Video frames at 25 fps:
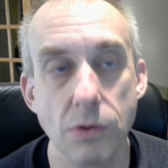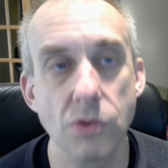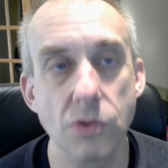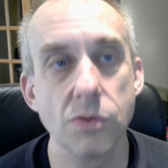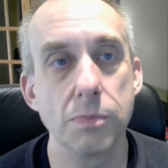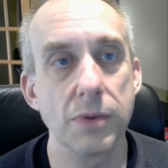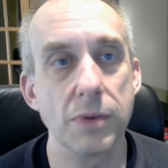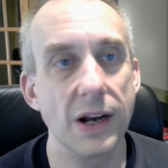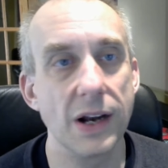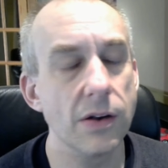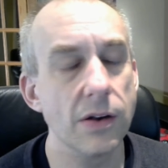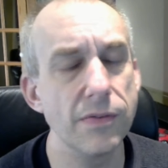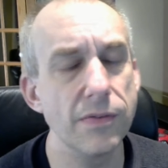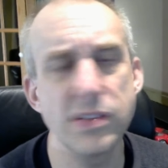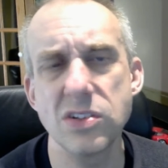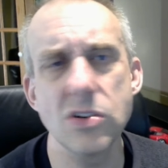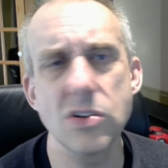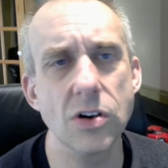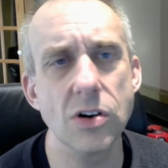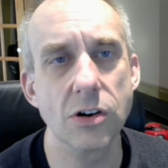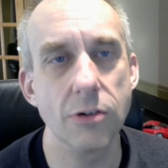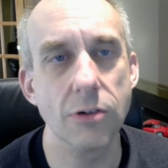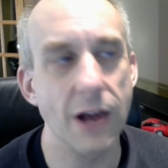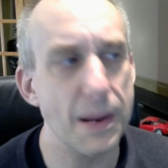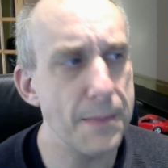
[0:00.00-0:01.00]
proud of. It's
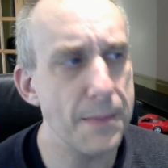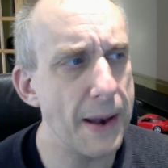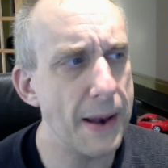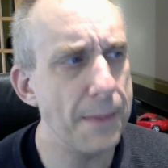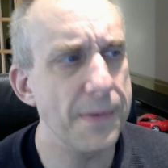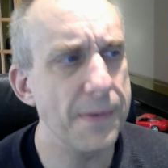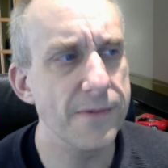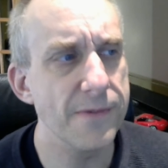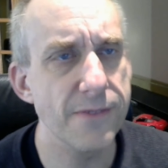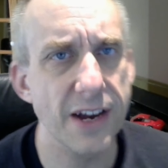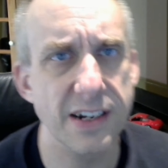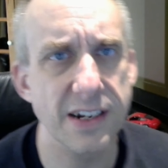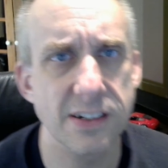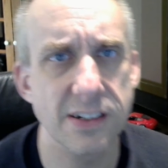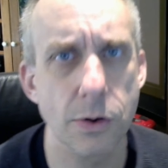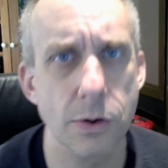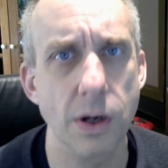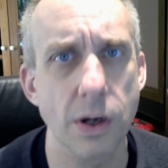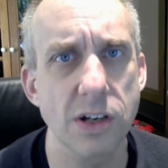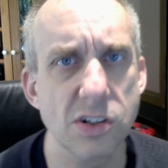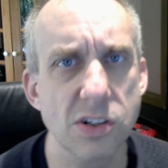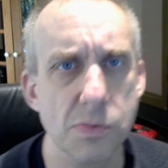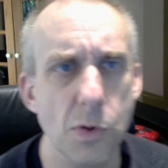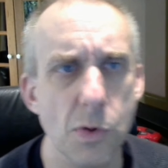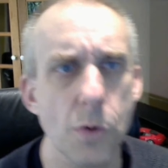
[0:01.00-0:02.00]
not a great map, in fact it's
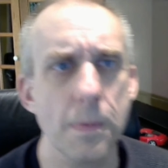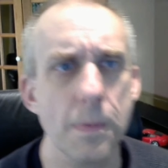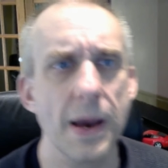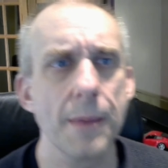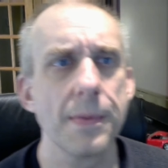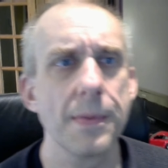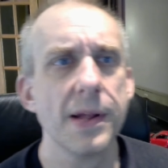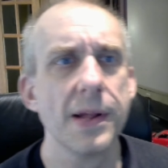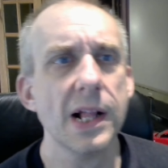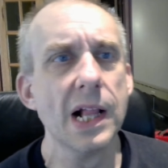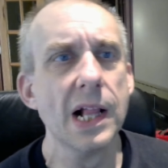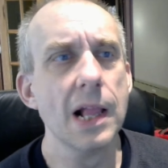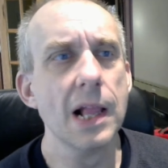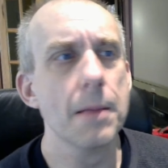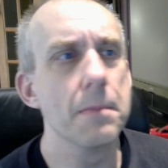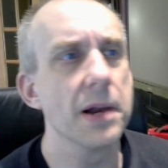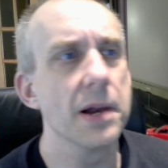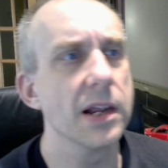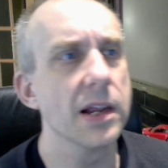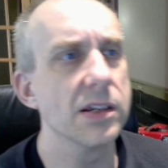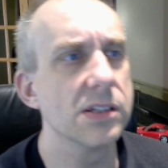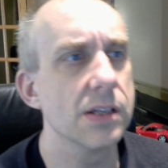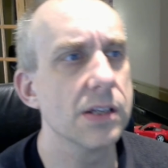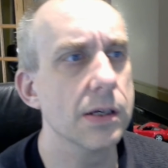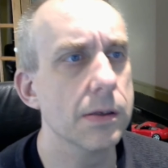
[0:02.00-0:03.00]
quite a small map, but
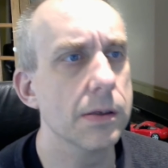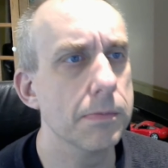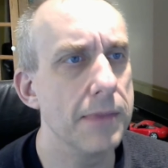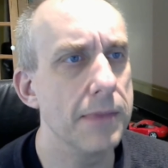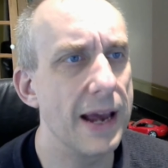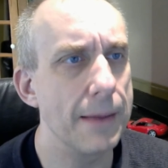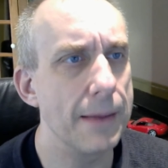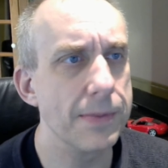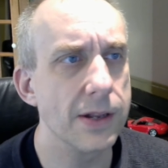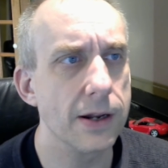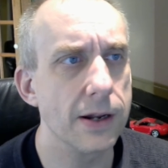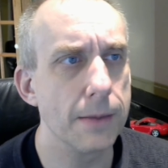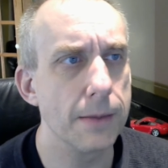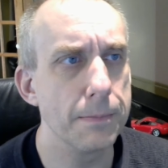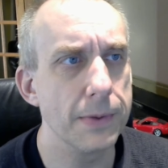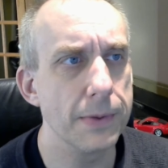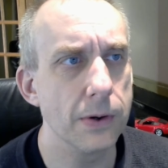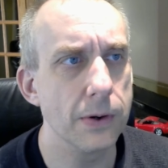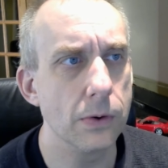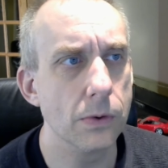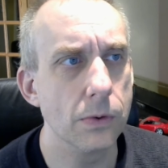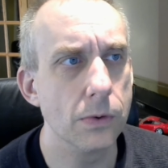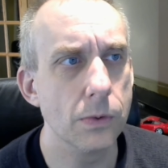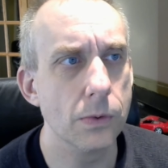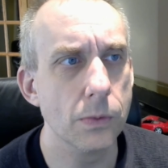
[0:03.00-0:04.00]
it's a map that I
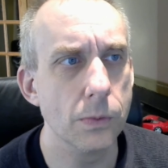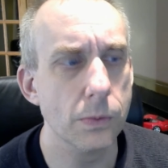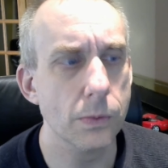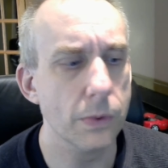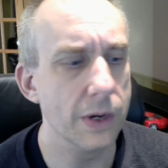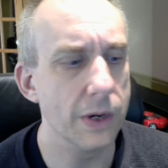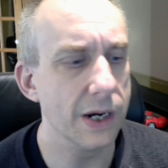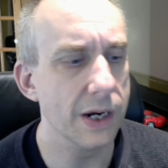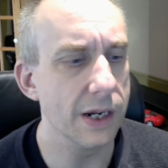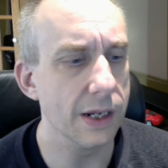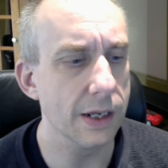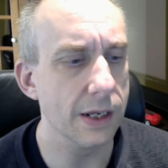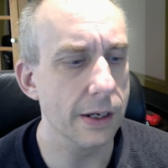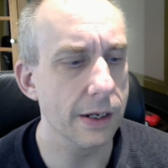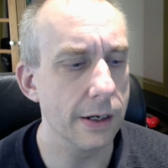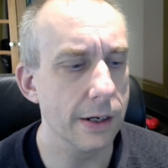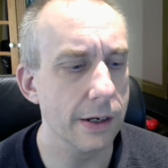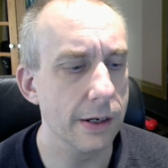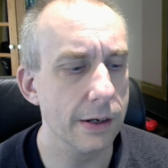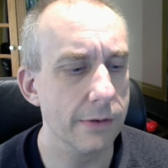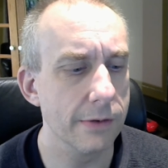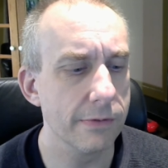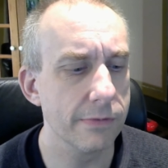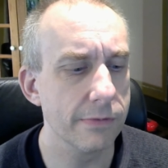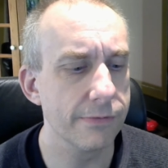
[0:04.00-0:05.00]
built
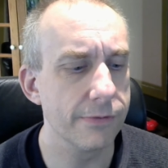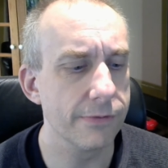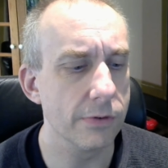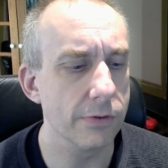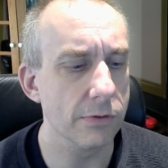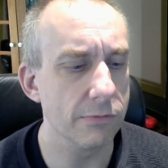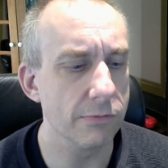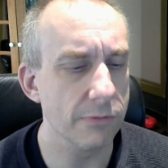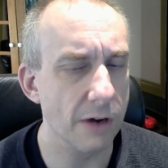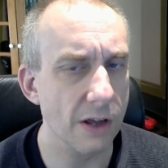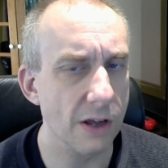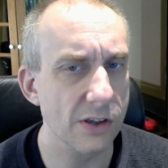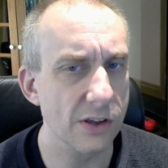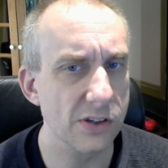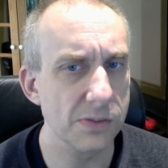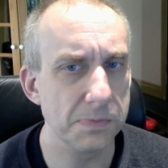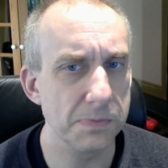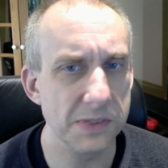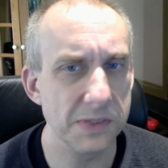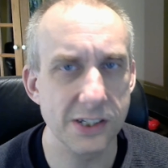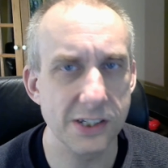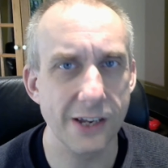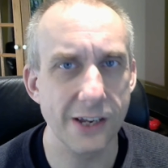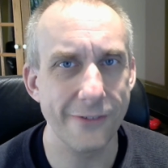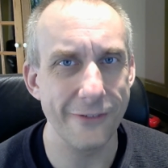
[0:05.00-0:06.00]
for a rather
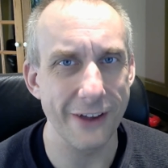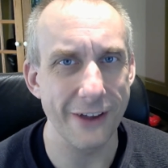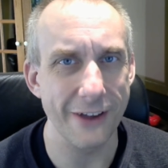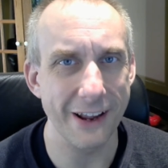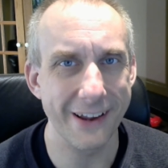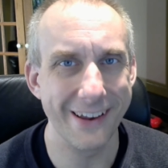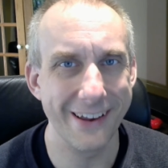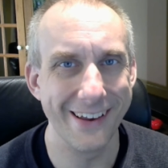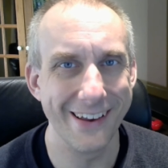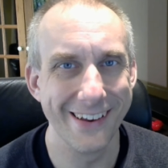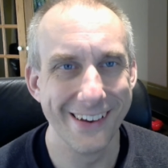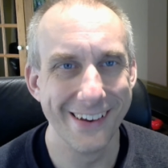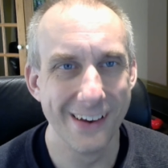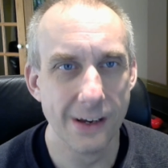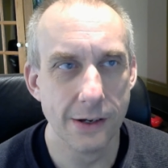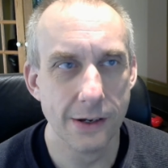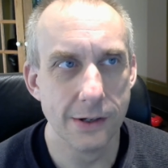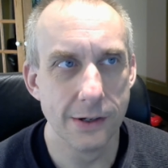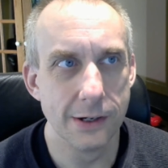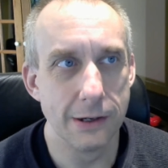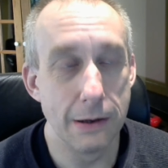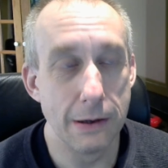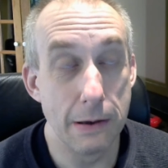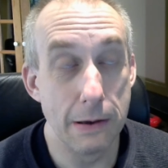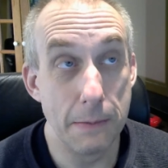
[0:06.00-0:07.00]
specific
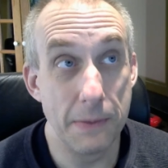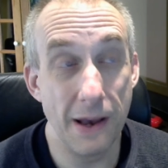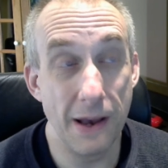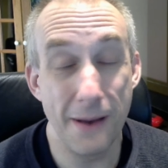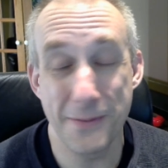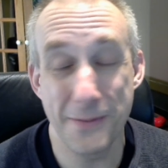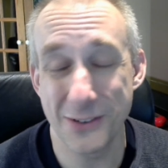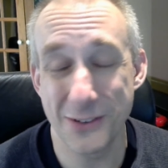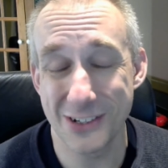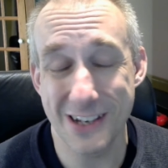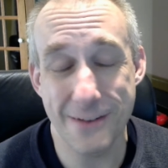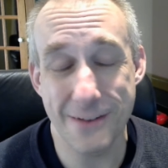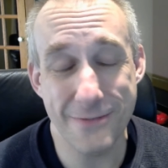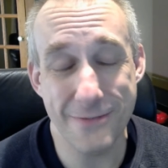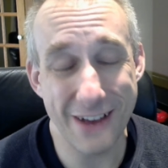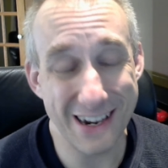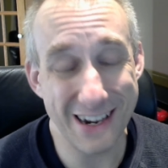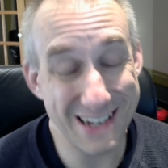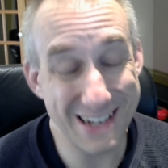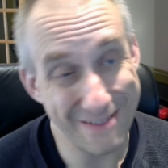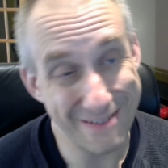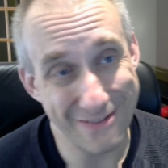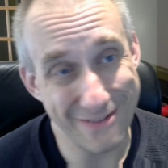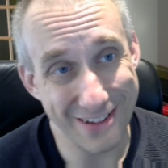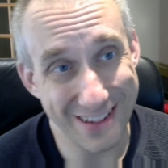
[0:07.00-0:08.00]
purpose, and in
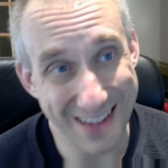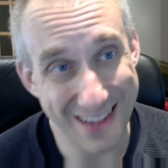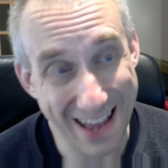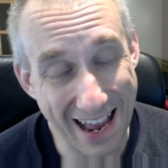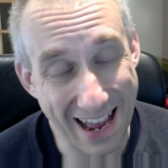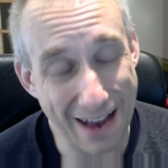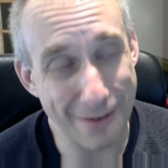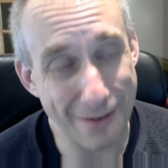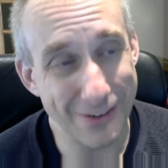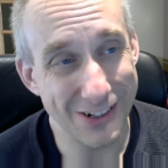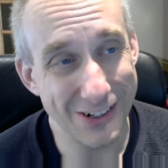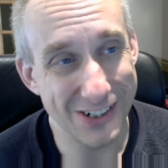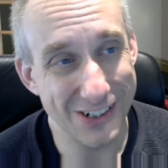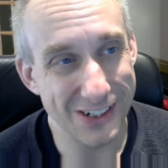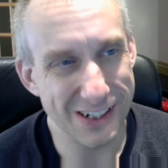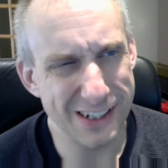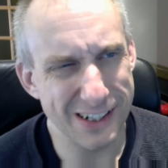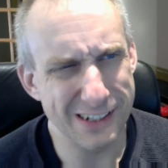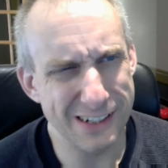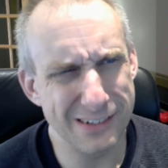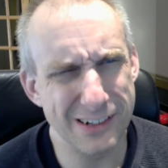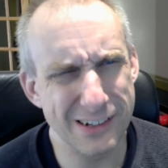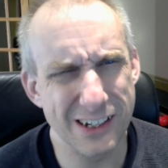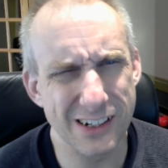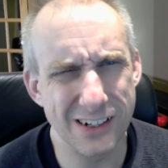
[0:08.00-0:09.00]
fact even that was
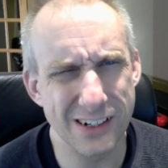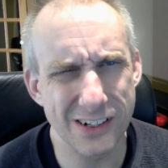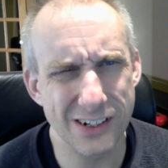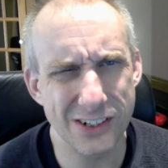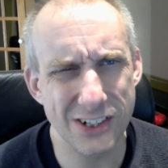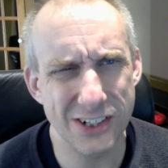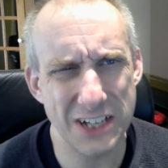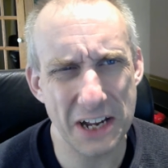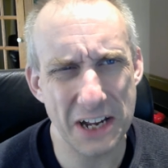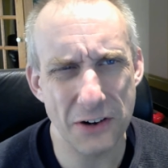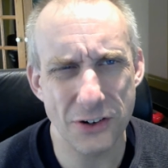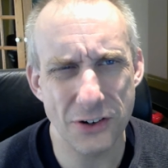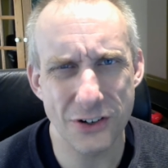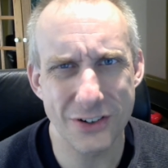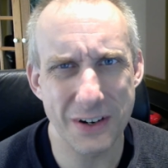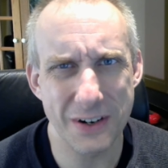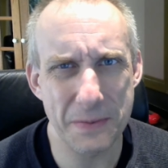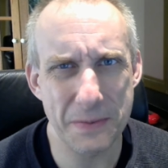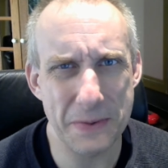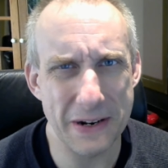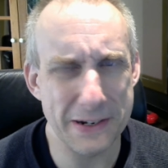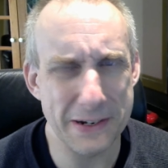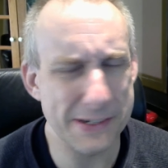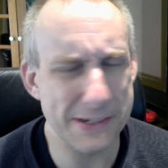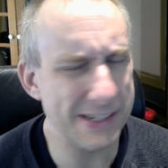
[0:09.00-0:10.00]
a nostalgia
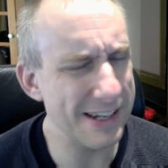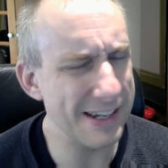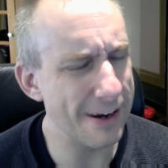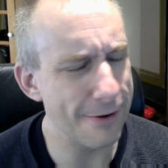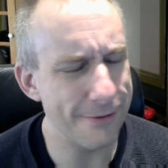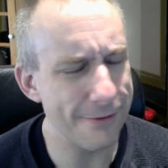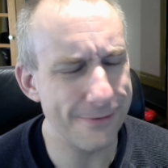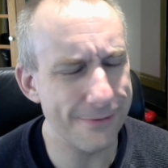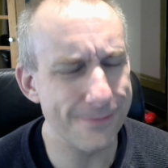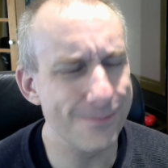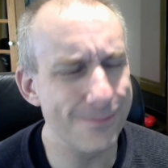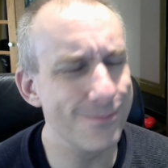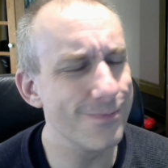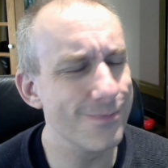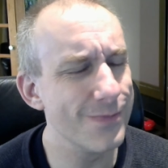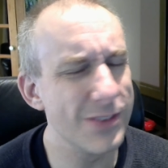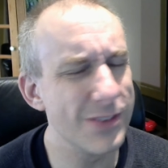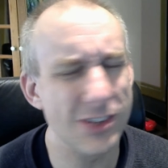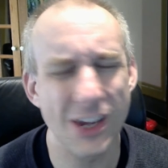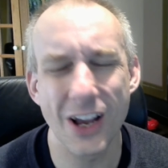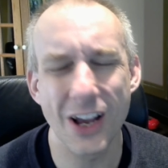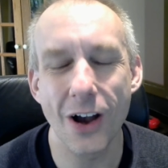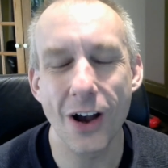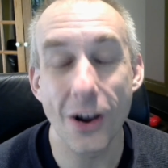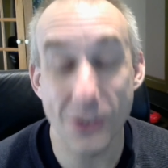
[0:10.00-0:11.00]
trip in itself.
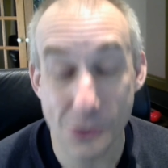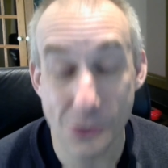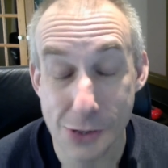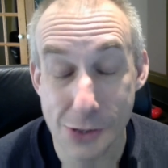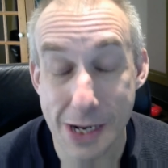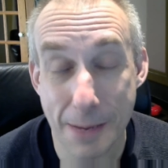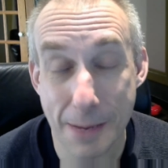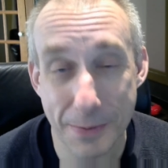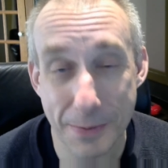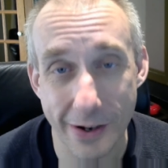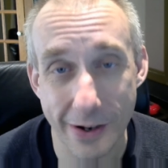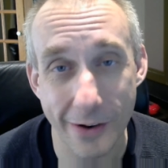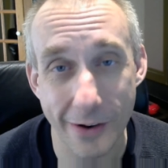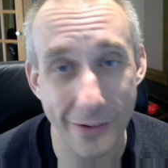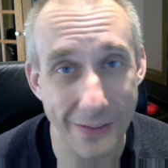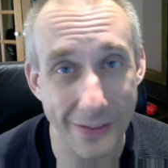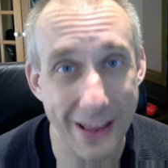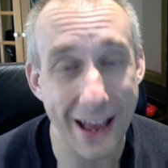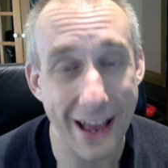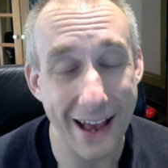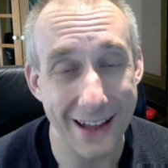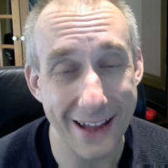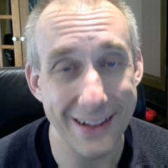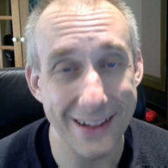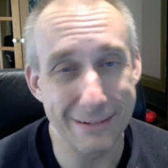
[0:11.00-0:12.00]
So I'll do an episode on
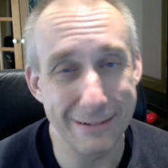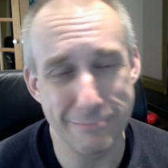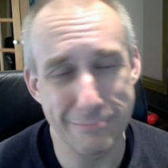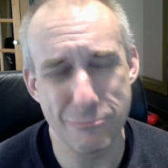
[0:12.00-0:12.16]
that, and